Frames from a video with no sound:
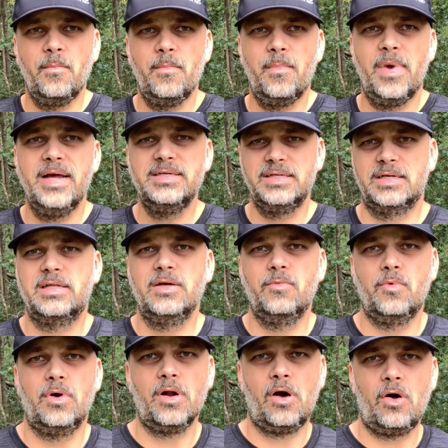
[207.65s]
Basically,
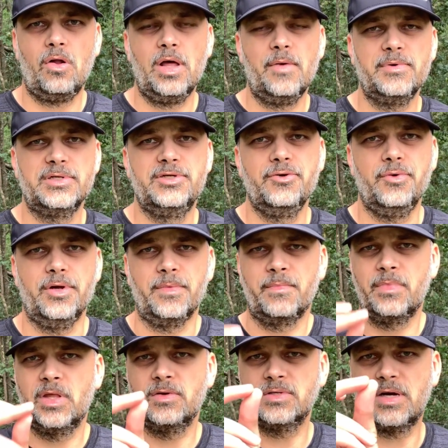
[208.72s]
all I was doing
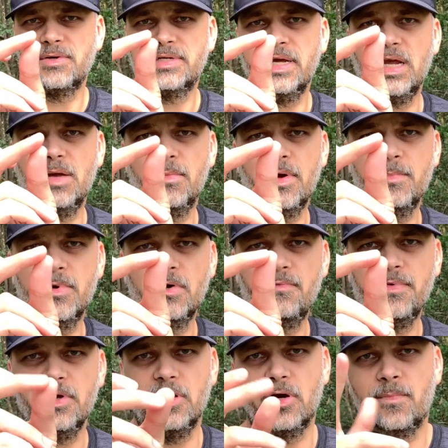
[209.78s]
was I was taking my middle
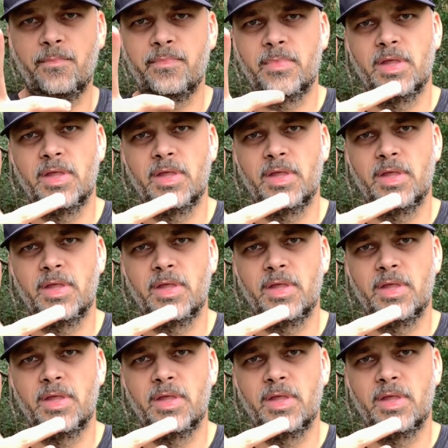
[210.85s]
finger